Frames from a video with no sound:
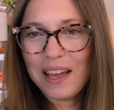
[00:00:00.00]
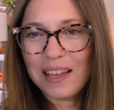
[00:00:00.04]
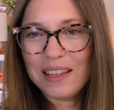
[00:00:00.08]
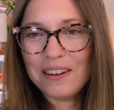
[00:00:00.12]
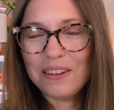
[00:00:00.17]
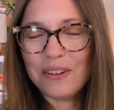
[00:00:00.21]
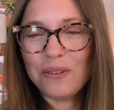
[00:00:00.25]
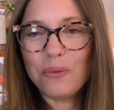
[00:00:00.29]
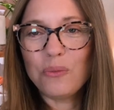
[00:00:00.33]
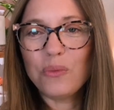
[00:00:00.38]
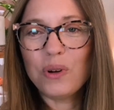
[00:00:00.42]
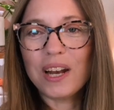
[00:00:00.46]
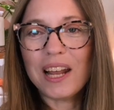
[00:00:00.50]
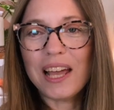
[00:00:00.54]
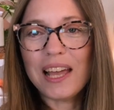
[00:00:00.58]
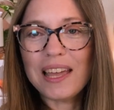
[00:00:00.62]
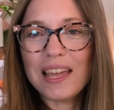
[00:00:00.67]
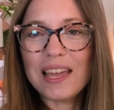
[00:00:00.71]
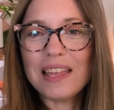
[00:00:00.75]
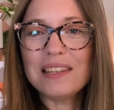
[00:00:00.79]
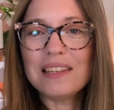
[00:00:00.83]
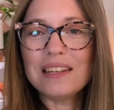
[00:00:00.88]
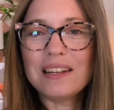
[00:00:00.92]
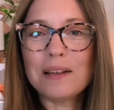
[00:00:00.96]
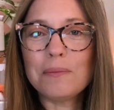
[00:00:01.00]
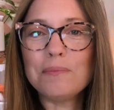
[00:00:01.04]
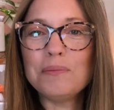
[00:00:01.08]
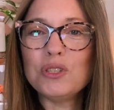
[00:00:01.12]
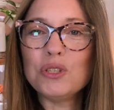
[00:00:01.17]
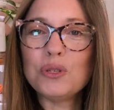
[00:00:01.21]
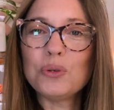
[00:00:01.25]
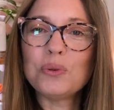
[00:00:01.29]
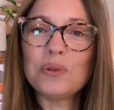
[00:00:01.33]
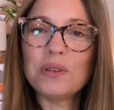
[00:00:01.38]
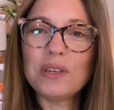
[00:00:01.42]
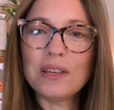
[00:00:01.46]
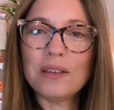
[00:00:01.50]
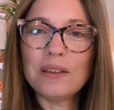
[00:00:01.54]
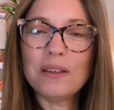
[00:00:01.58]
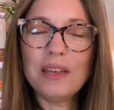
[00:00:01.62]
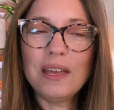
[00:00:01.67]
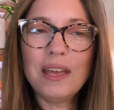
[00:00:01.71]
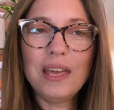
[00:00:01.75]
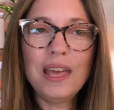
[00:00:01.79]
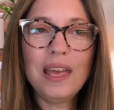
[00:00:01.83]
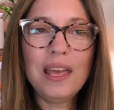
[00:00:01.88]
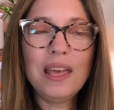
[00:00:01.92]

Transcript: what I ended up doing